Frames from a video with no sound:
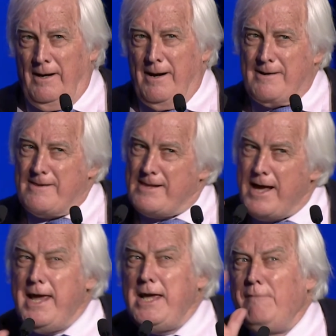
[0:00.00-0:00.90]
and
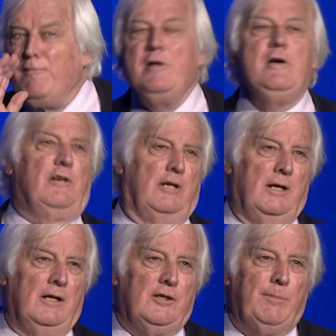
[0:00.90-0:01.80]
they have learnt
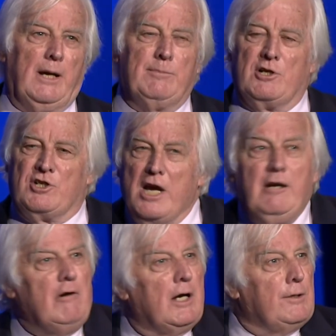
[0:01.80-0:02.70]
to be able to
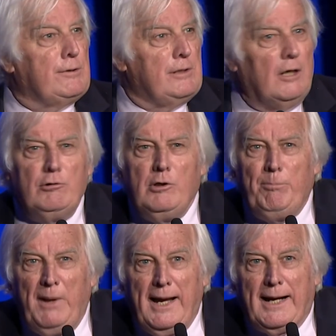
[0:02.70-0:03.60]
generate solar
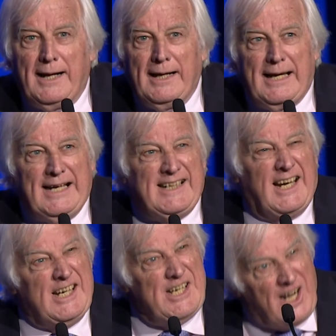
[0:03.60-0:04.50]
power at
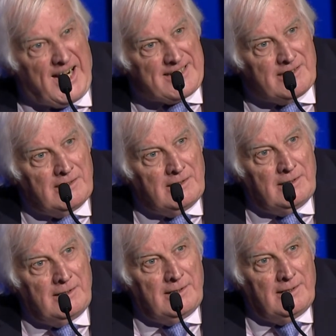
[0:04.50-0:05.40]
night.
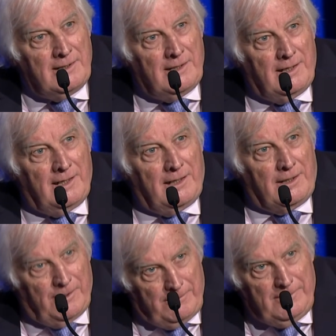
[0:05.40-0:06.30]

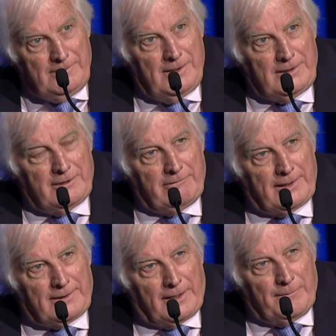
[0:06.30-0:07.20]
You heard that correctly.